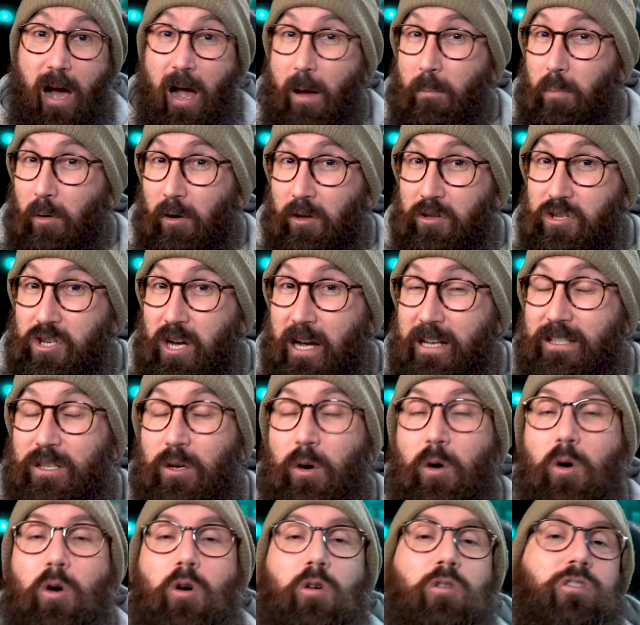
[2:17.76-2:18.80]
I apologise to
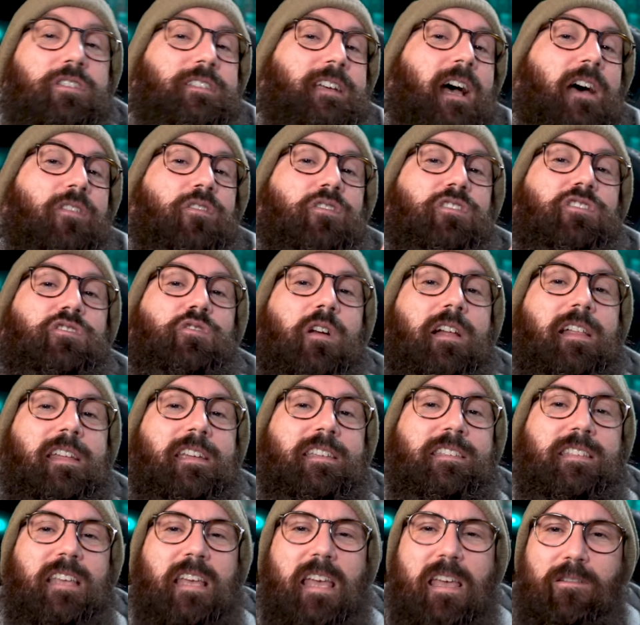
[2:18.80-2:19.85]
all South
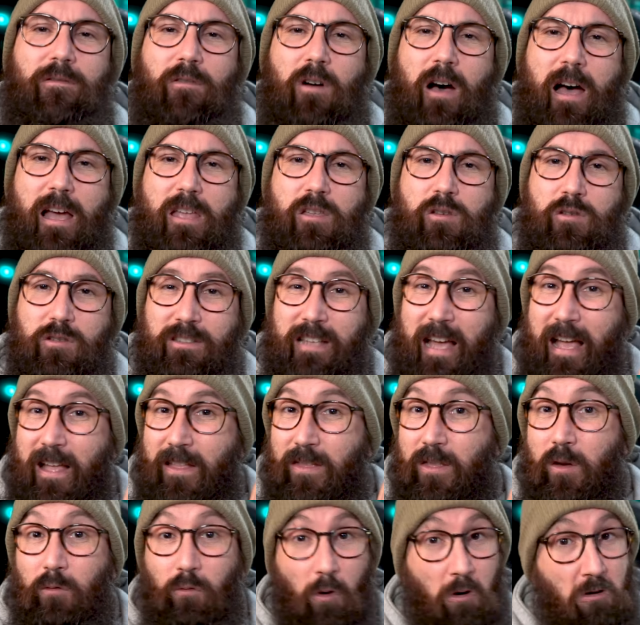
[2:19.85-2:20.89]
Australians if I use that
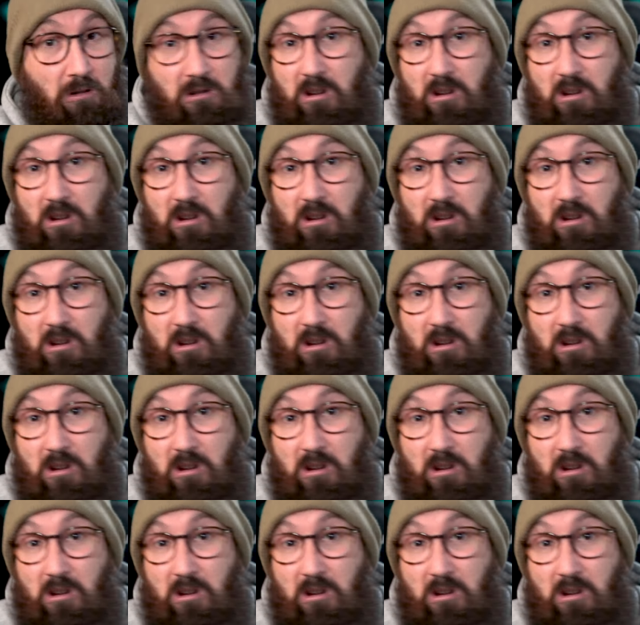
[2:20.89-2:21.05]
in the wrong